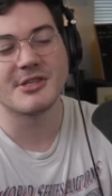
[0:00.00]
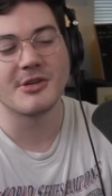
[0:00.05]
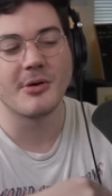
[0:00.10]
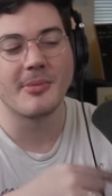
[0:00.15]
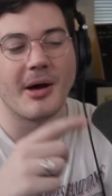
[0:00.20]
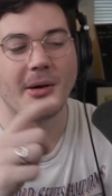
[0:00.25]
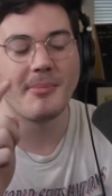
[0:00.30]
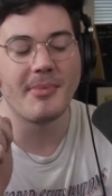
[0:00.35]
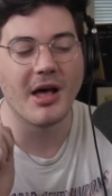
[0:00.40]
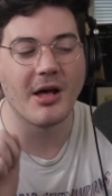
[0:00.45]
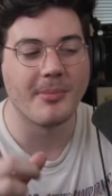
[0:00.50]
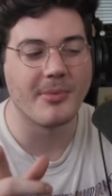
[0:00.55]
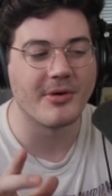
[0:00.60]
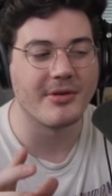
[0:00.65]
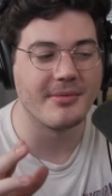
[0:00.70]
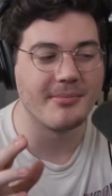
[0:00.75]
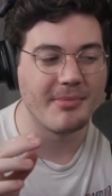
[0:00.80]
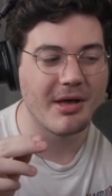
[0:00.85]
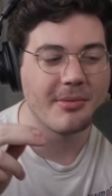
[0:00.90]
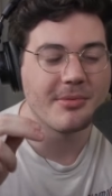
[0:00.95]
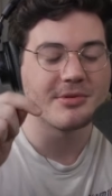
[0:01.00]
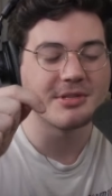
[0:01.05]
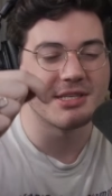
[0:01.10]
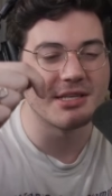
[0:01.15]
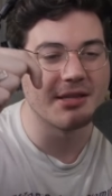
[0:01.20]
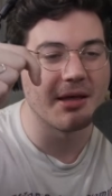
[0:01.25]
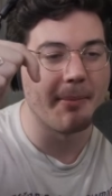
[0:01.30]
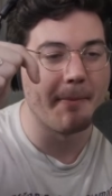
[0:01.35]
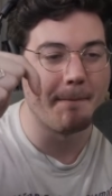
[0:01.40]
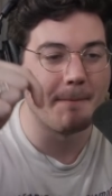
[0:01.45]
too about Melbourne. Melbourne's
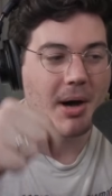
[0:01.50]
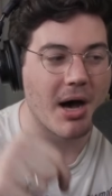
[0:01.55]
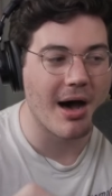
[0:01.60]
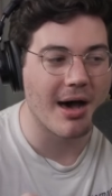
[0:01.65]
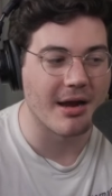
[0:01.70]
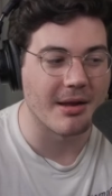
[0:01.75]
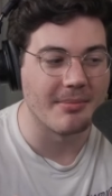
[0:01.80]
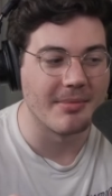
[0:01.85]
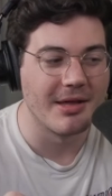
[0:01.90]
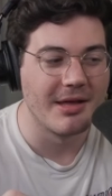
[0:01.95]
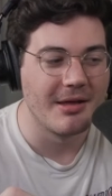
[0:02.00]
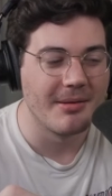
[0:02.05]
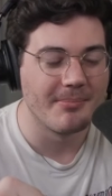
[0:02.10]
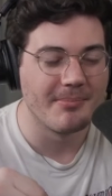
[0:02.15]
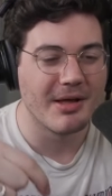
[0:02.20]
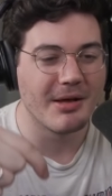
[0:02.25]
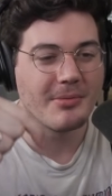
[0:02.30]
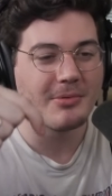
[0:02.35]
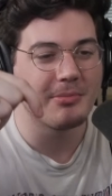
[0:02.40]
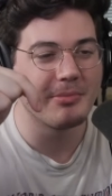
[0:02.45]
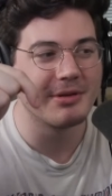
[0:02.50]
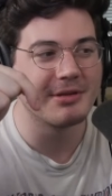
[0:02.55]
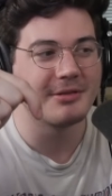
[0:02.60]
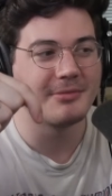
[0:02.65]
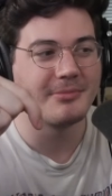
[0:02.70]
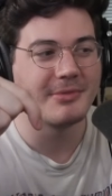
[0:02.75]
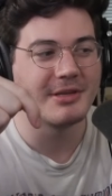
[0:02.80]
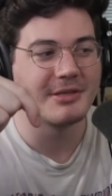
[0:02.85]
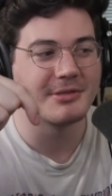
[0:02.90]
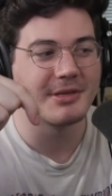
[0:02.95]
at the bottom.
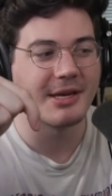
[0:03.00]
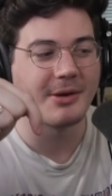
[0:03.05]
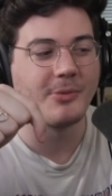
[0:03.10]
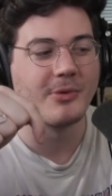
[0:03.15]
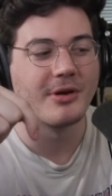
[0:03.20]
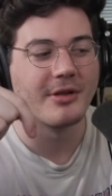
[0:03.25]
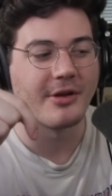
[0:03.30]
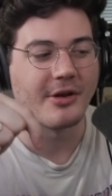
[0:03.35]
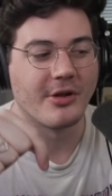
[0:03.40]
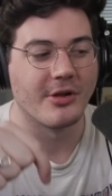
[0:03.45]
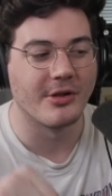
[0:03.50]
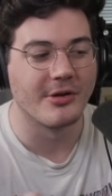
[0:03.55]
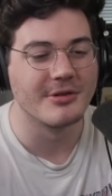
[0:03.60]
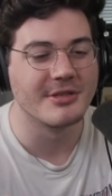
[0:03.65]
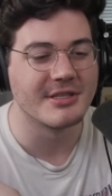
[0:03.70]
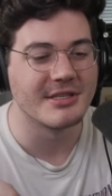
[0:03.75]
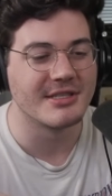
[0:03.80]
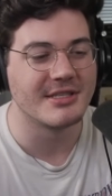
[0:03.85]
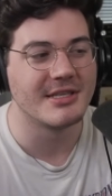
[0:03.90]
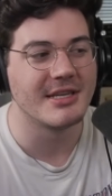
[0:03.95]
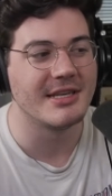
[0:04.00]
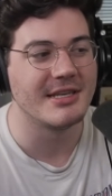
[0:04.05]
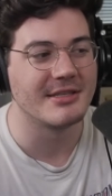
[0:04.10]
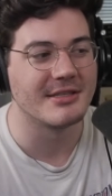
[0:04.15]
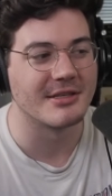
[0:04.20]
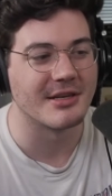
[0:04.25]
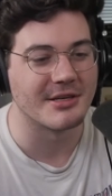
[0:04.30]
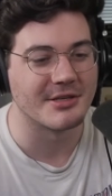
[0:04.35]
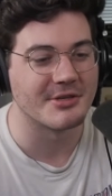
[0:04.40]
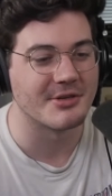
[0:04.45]
Melbourne is like one of the closest
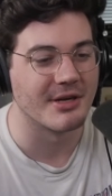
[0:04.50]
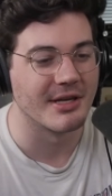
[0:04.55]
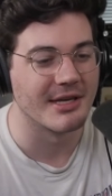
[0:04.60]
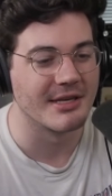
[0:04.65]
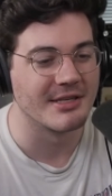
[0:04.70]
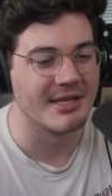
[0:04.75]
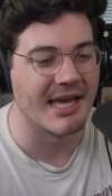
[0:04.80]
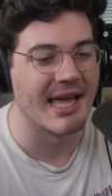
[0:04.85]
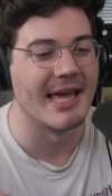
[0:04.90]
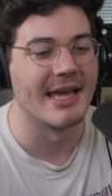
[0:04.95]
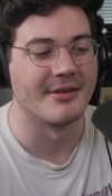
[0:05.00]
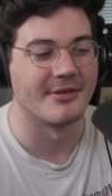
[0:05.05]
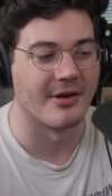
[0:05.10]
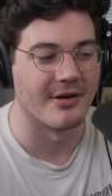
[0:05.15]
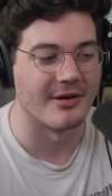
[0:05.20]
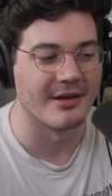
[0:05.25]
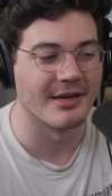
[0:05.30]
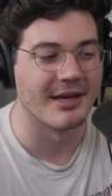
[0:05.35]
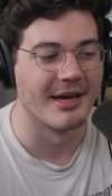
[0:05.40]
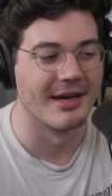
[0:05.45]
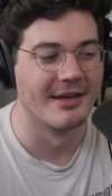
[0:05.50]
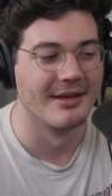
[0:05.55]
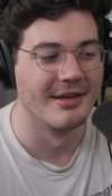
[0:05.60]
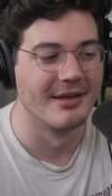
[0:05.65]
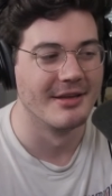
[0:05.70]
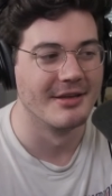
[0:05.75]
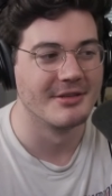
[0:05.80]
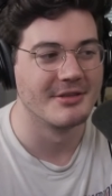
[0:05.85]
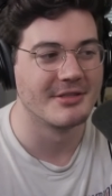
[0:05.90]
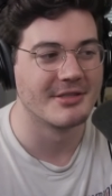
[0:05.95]
cities in Australia to Antarctica,
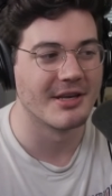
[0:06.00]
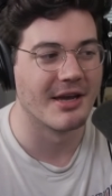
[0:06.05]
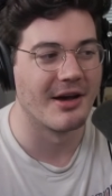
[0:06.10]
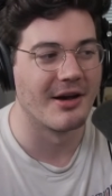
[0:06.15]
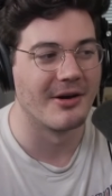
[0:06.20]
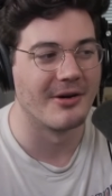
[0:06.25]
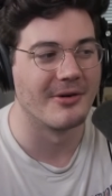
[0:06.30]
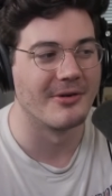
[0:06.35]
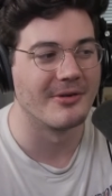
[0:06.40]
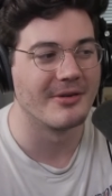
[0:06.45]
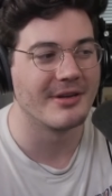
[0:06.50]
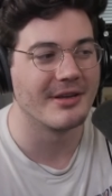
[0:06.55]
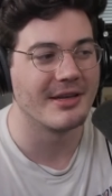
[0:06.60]
so